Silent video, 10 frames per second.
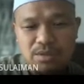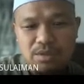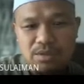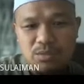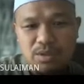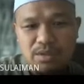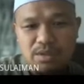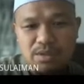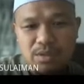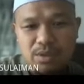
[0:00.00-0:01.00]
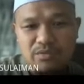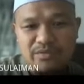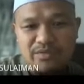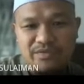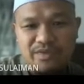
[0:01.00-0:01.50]
This one is how?
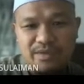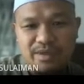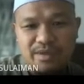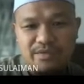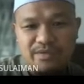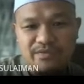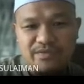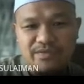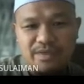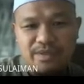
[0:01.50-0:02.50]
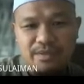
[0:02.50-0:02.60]
15, right? 15.